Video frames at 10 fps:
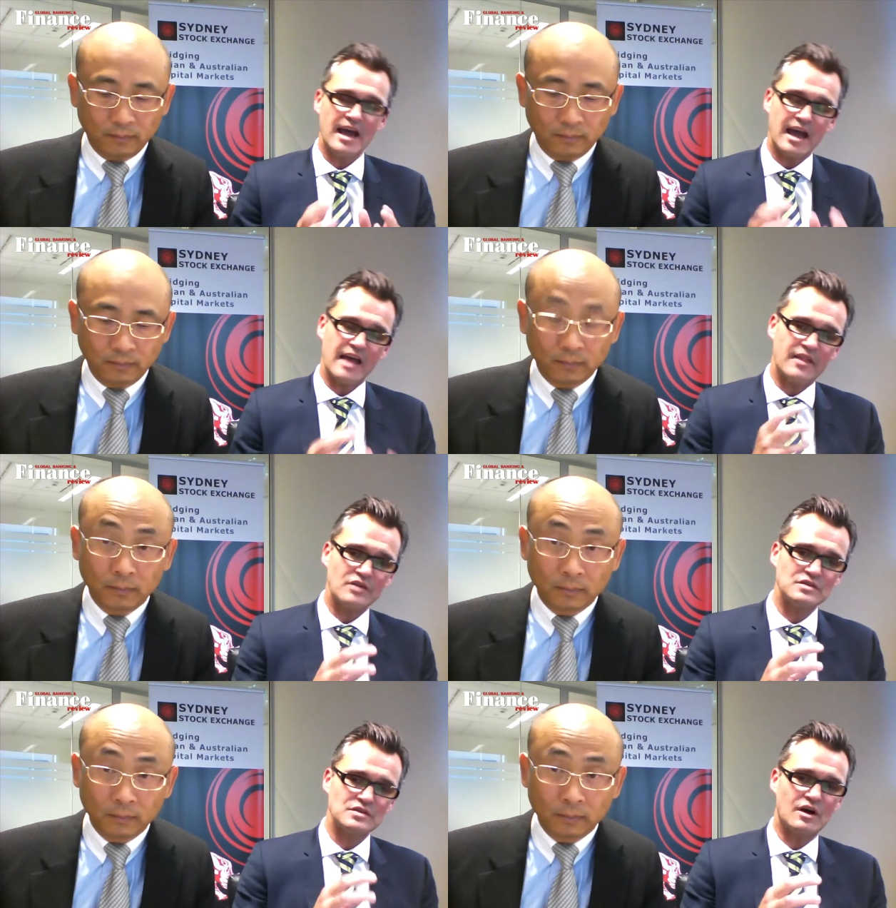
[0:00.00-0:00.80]
Speaker 1: And
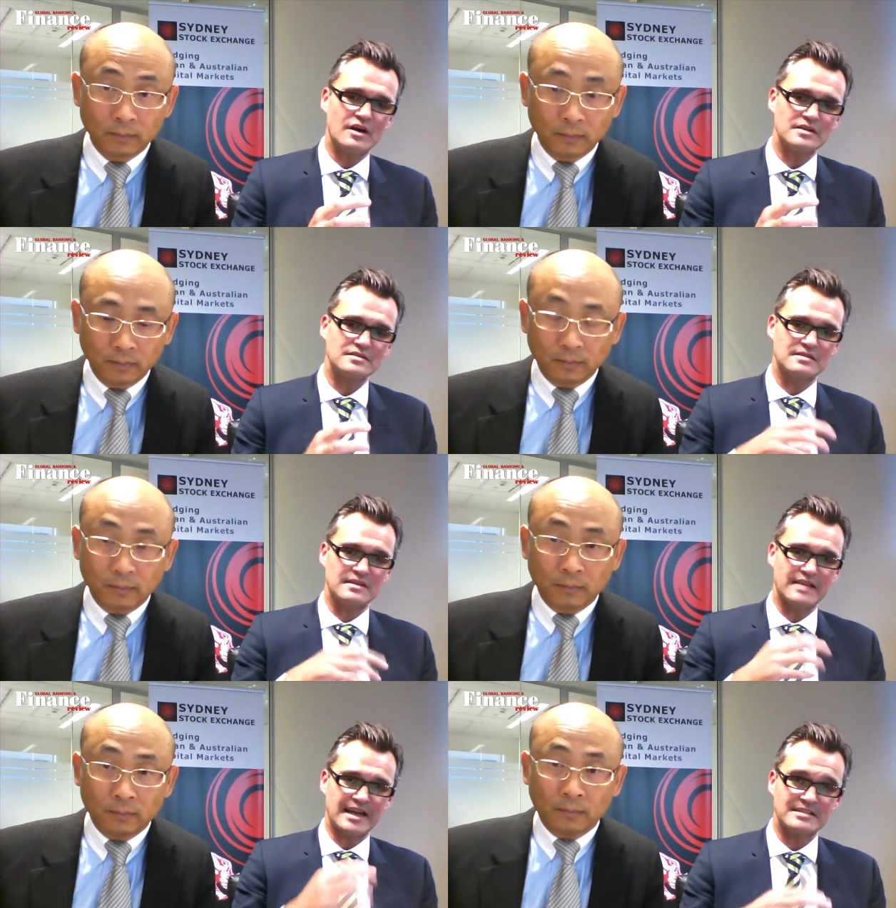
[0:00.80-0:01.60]
those costs,
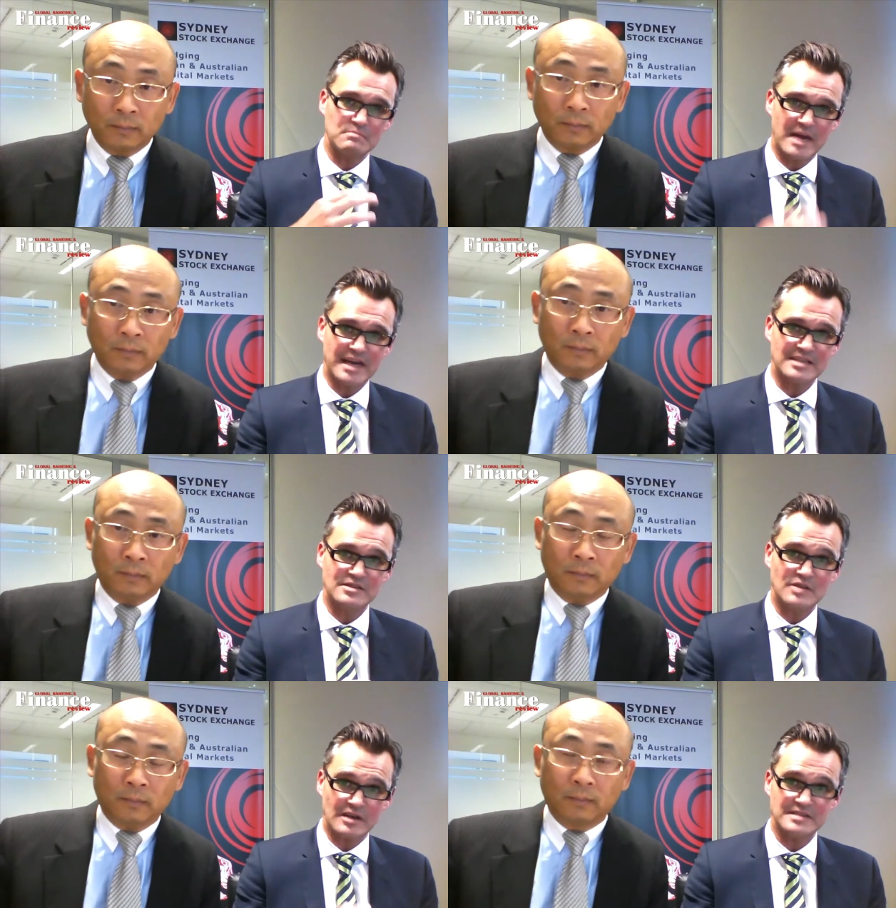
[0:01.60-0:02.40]
that money,
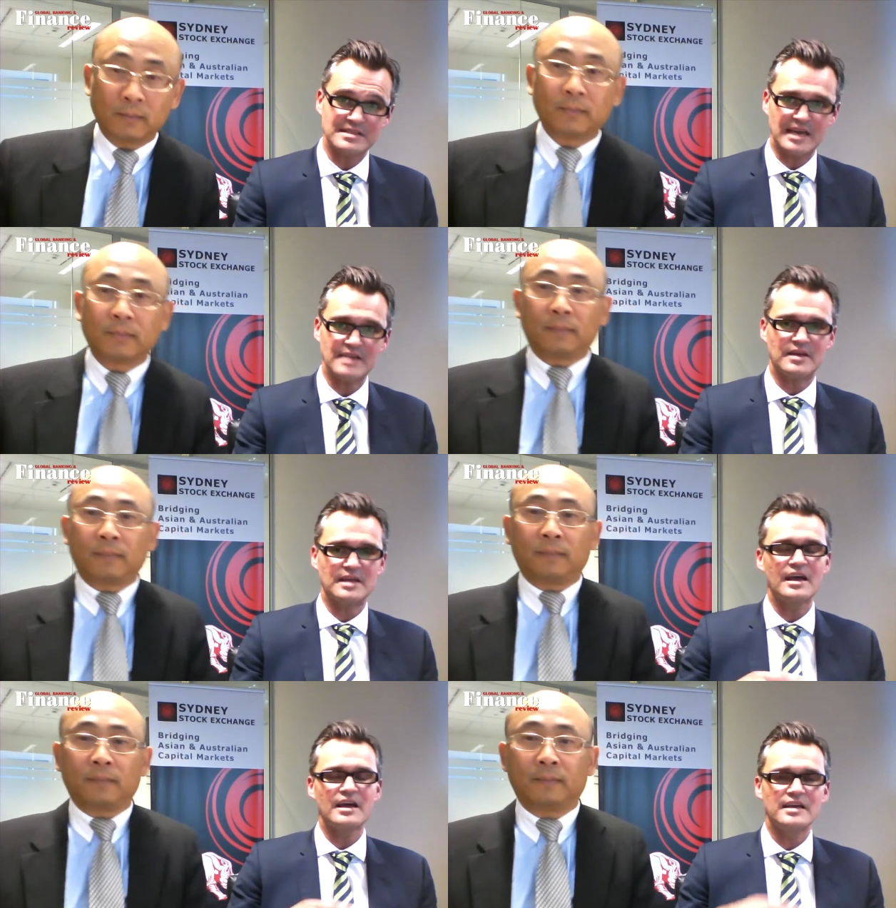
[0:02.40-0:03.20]
dollar saving,
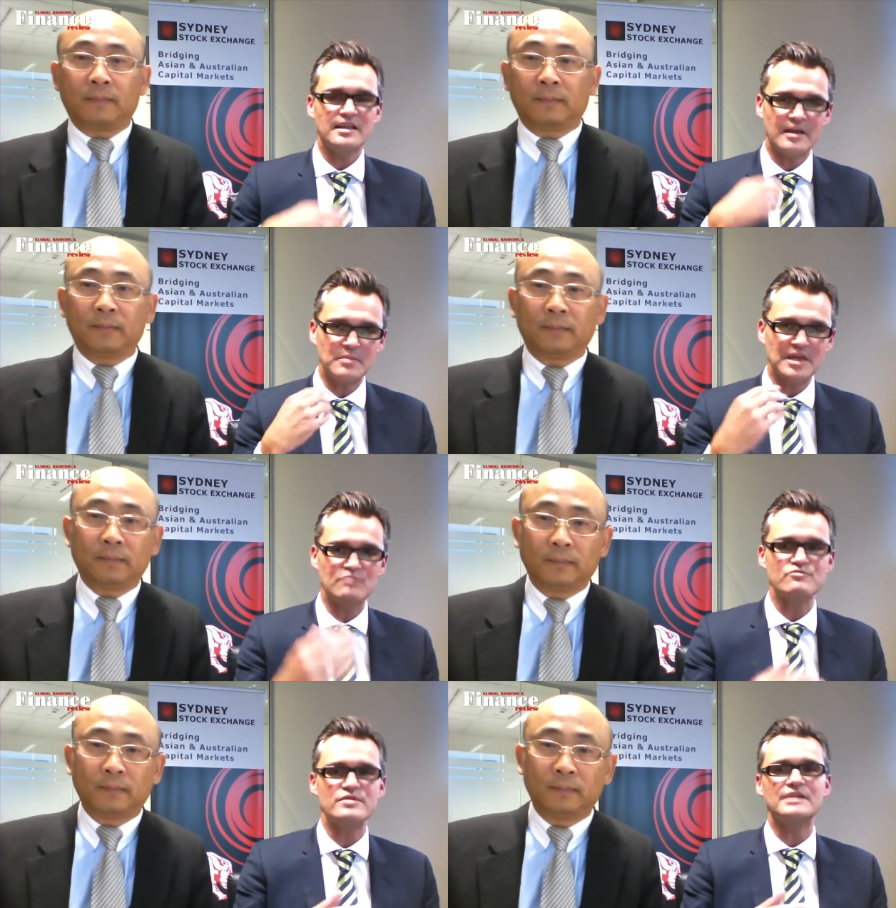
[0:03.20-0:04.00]
can then be
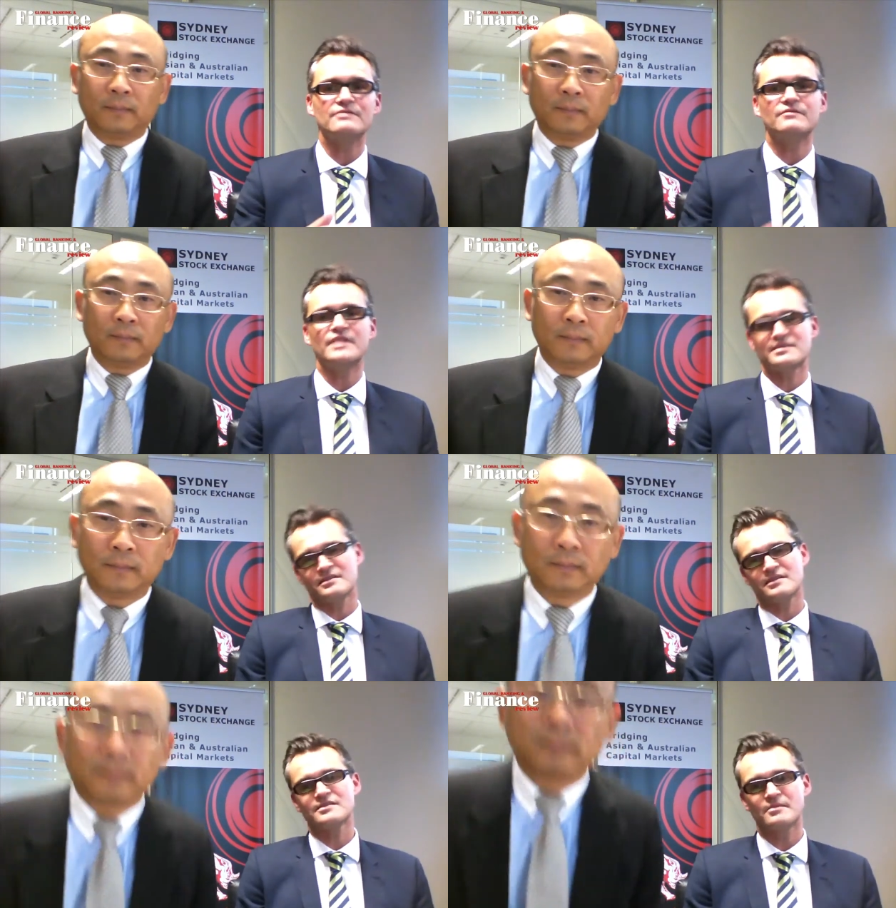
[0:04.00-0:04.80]

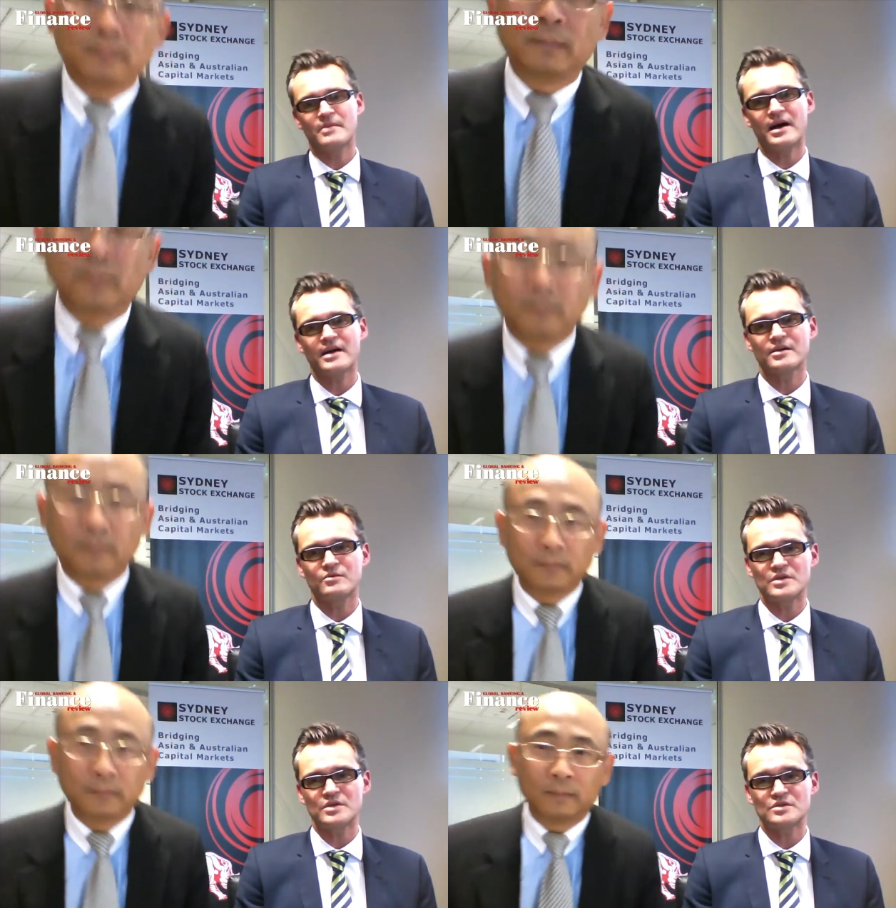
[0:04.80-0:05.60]
reinvested into the market,
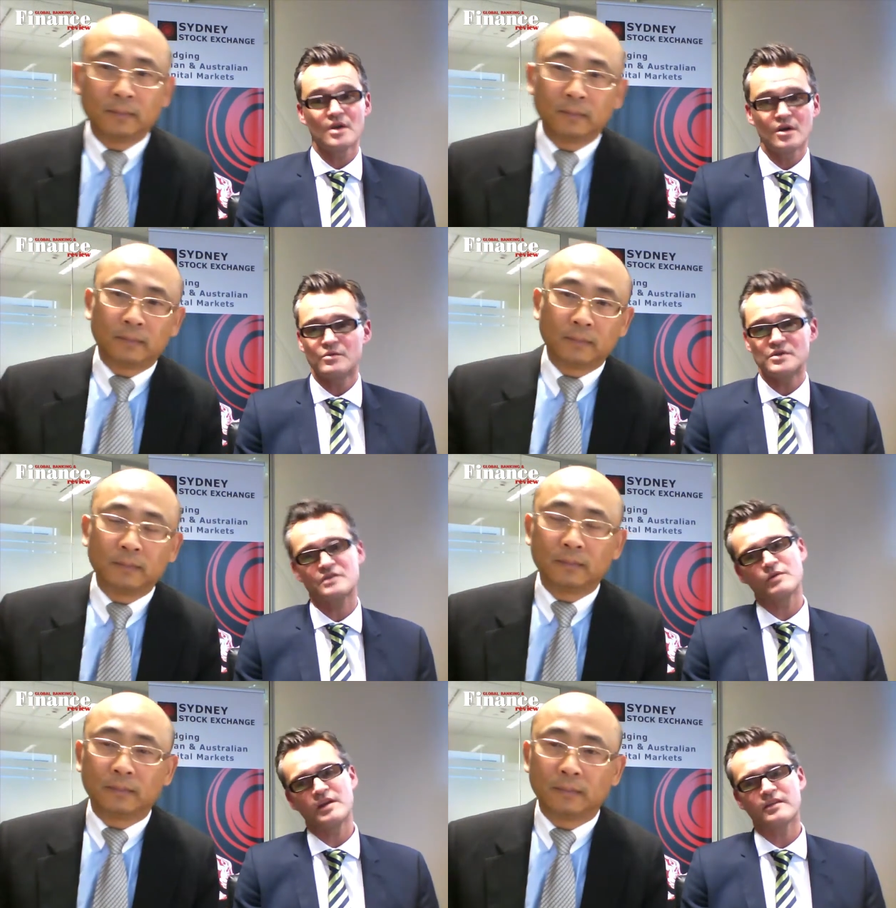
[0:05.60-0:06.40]
which
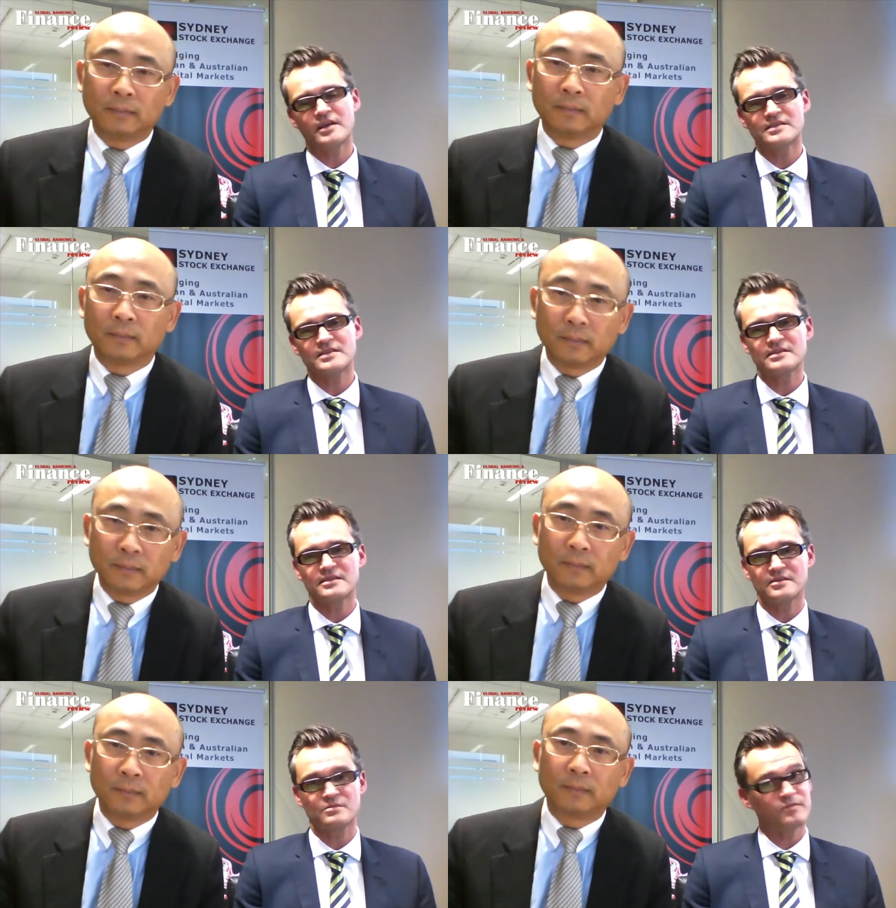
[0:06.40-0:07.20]
we think is
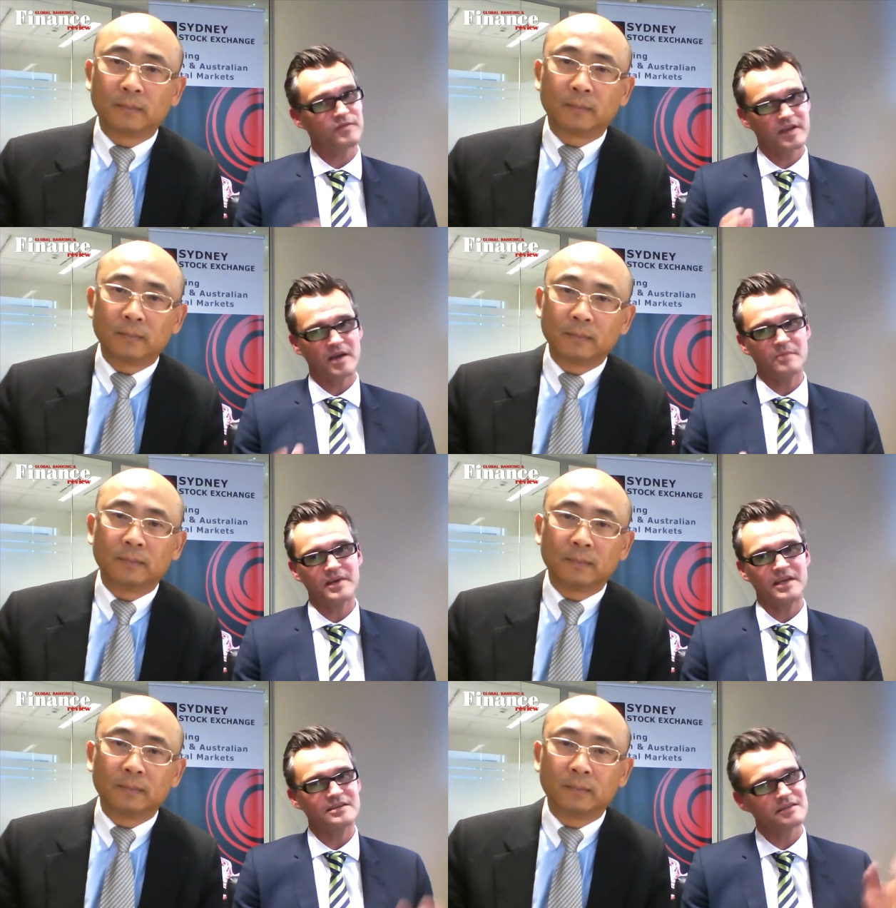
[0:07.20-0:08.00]
excellent for
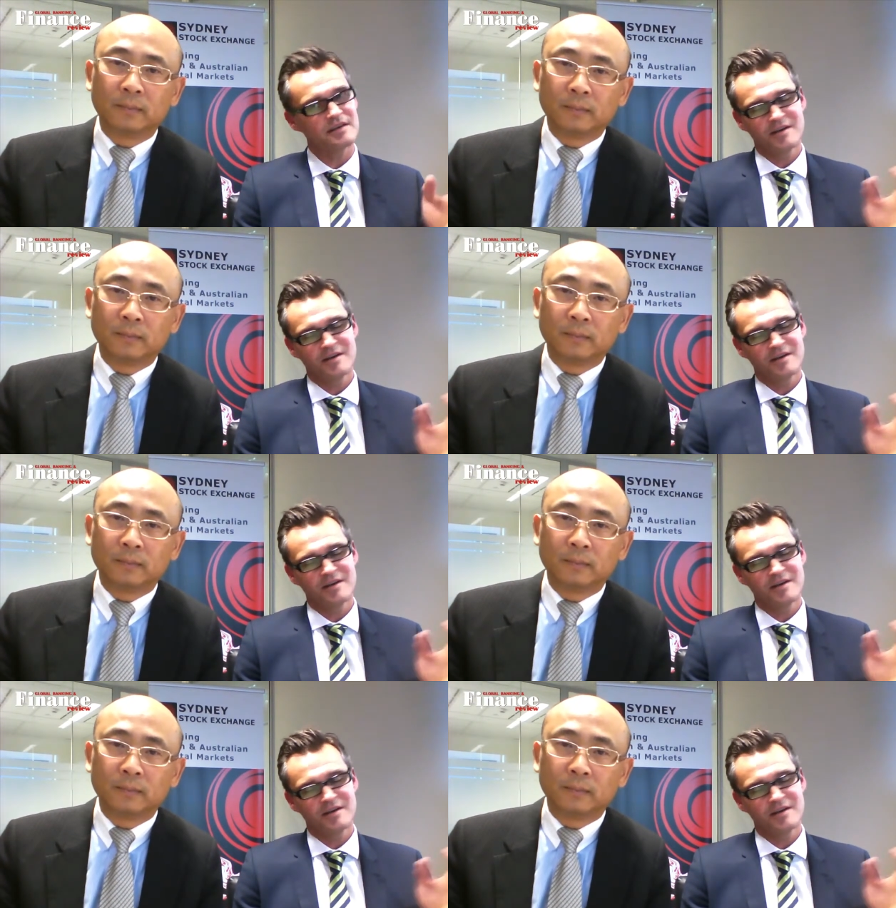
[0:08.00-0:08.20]
companies,